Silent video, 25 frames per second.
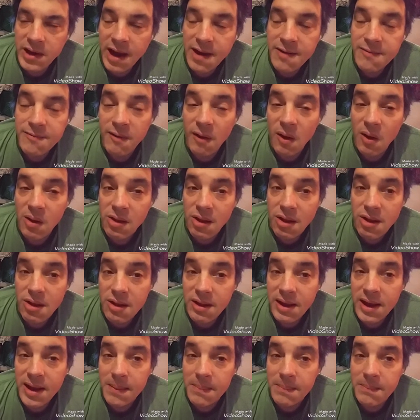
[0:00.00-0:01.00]
Dave falls
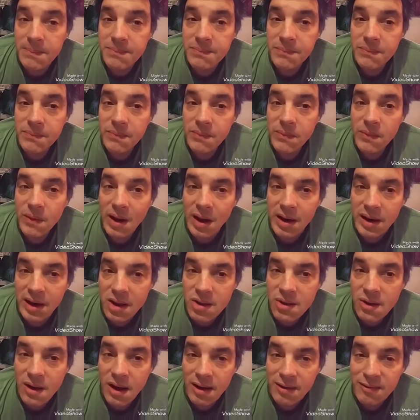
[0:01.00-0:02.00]
asleep. And
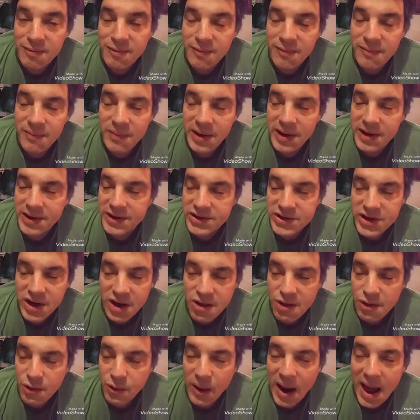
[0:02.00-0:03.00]
he
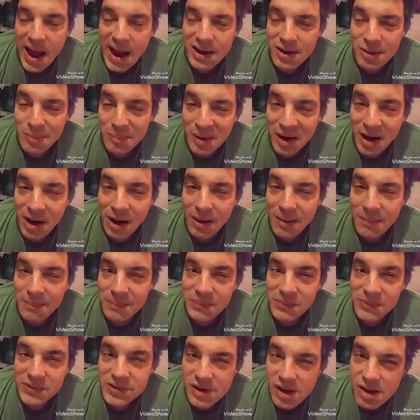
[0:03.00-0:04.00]
just cracked a beer.
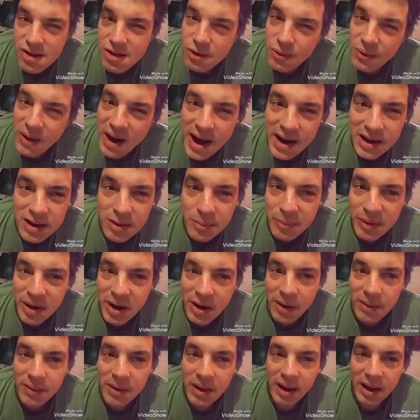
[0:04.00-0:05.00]
Just cracked a
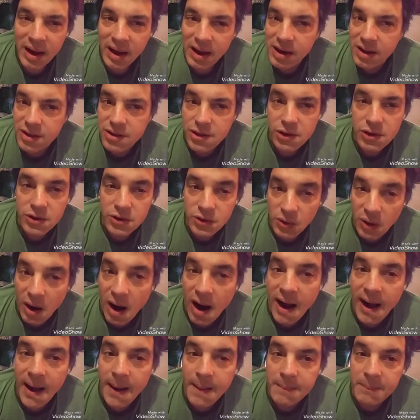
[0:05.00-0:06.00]
beer. And it's a
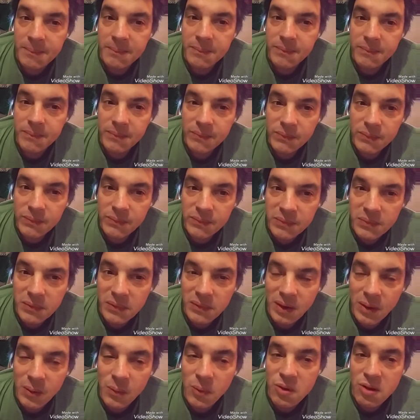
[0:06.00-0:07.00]
crime.
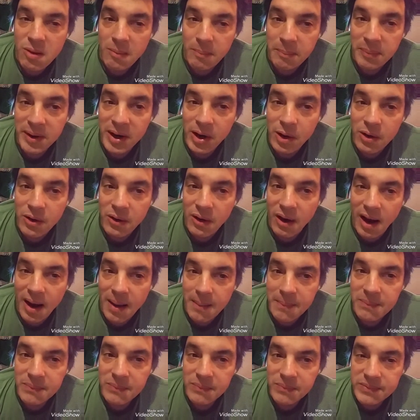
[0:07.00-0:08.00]
It was a beer
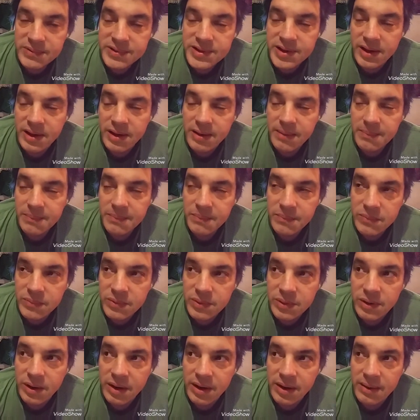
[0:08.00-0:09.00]
crime to
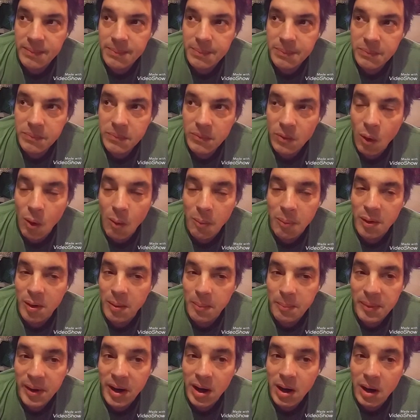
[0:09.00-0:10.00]

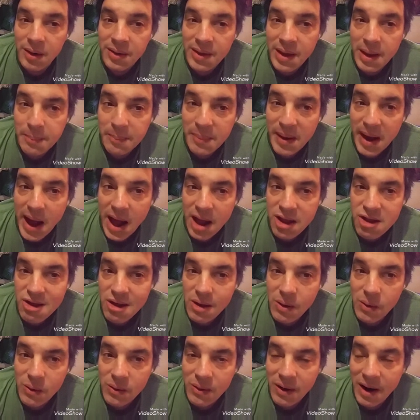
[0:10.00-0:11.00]
open a beer and then
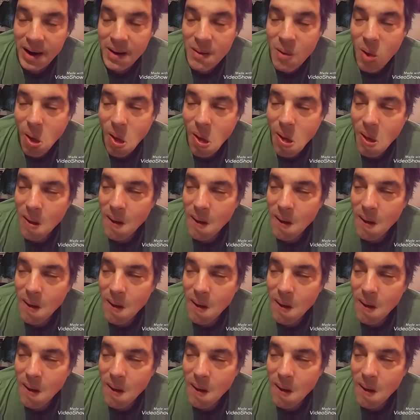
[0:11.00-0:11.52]
pass out, right?